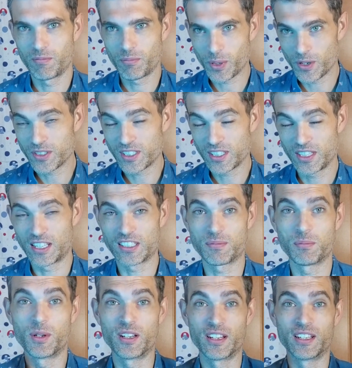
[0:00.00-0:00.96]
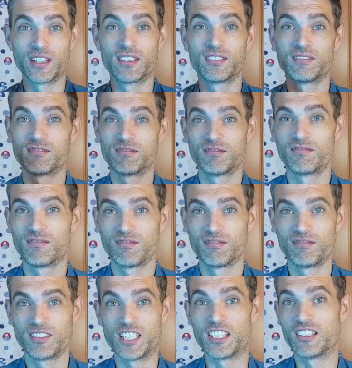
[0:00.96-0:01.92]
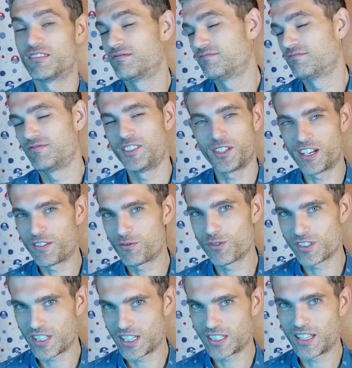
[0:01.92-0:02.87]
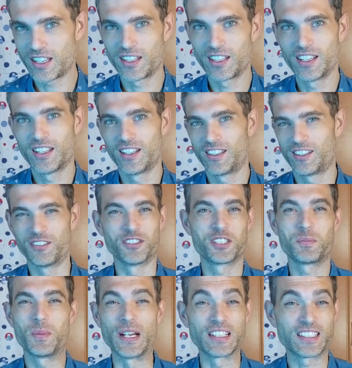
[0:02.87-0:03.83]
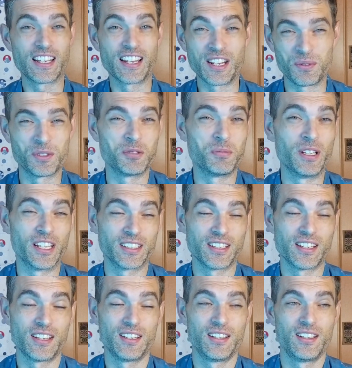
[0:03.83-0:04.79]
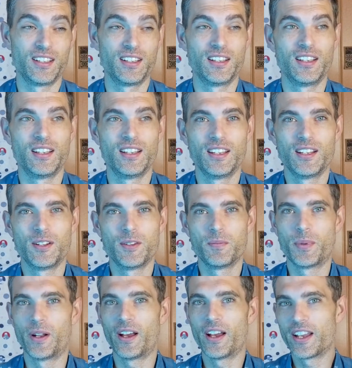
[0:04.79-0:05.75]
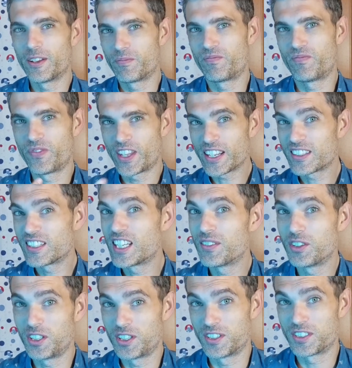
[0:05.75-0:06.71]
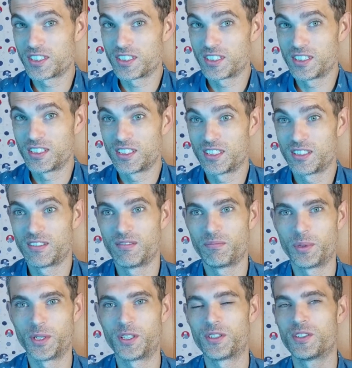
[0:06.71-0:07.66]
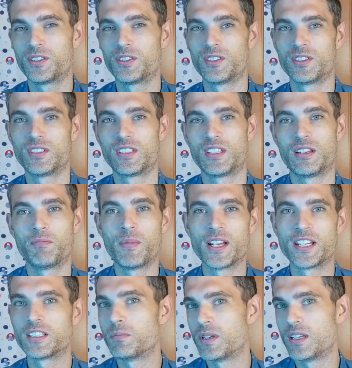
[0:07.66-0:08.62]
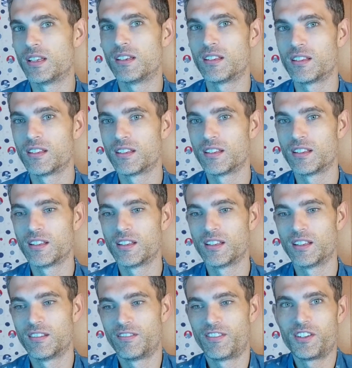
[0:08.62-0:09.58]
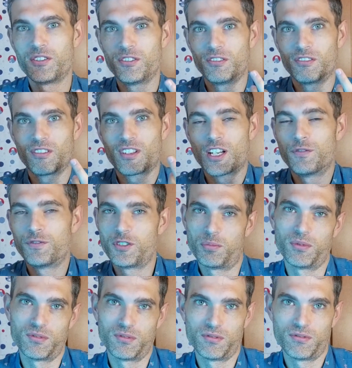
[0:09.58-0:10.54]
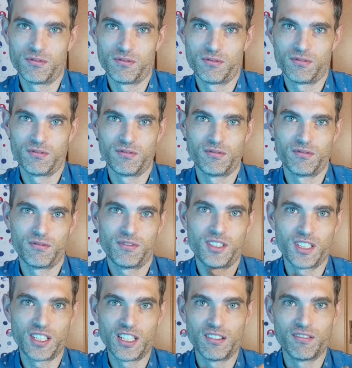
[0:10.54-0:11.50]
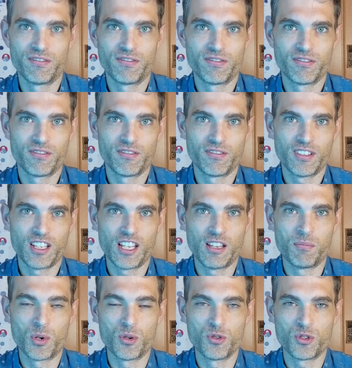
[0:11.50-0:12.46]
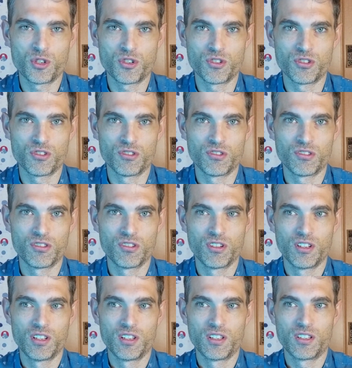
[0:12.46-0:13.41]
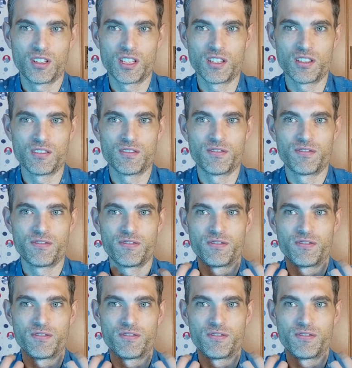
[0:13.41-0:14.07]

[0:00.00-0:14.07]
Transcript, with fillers: person. That's my deal. Not everyone's like that. Don't expect anyone to be like that. But I like to give a lot because it makes me feel comfortable to give emotion, give